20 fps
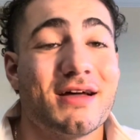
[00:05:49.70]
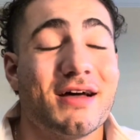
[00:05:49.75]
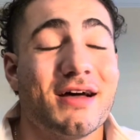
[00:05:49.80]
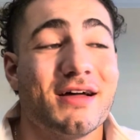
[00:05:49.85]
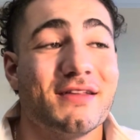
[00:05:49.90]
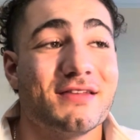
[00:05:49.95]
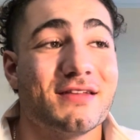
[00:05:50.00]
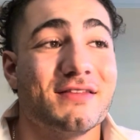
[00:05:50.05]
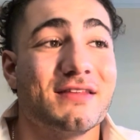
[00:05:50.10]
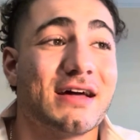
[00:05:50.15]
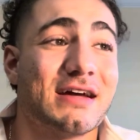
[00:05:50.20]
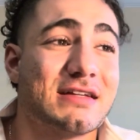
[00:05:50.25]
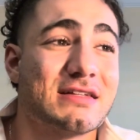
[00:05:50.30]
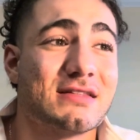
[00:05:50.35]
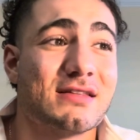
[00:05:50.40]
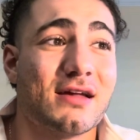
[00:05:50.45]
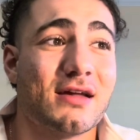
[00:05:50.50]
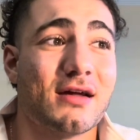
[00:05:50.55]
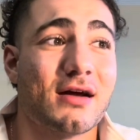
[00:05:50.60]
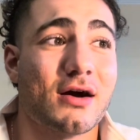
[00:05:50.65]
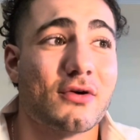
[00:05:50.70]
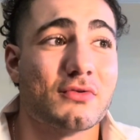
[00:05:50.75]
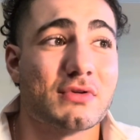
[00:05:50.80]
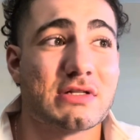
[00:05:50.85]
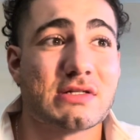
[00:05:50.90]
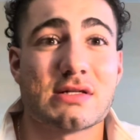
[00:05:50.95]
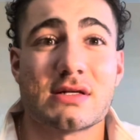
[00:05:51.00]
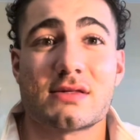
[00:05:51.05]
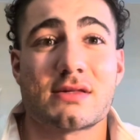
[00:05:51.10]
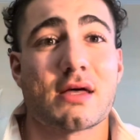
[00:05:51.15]
And the next day I would
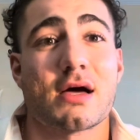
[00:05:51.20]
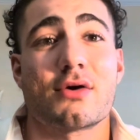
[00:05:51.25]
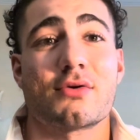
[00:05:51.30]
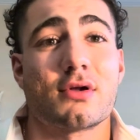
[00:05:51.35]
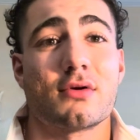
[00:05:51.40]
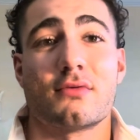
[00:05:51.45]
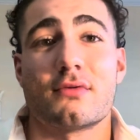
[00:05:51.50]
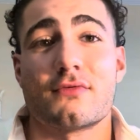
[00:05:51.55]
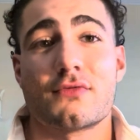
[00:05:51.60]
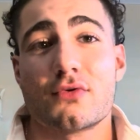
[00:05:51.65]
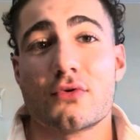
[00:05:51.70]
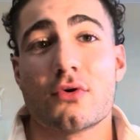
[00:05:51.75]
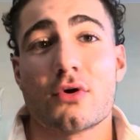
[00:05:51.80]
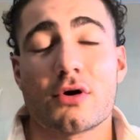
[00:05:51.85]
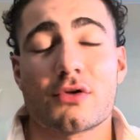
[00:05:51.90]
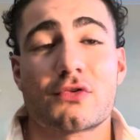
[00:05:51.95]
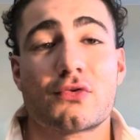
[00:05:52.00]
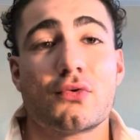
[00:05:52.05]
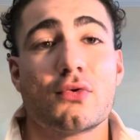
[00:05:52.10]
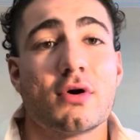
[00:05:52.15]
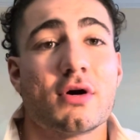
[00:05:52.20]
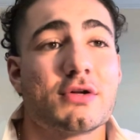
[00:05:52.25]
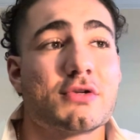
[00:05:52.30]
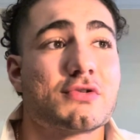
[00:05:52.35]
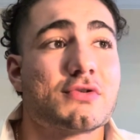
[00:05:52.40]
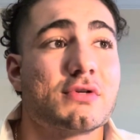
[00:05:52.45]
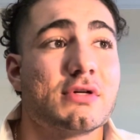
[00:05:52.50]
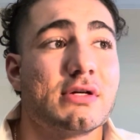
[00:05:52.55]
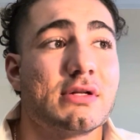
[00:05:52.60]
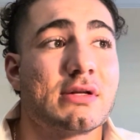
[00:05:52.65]
sit down and review all
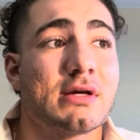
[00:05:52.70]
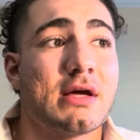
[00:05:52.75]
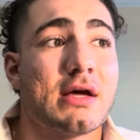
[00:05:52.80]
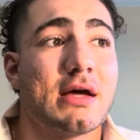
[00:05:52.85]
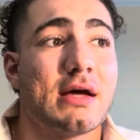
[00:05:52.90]
200.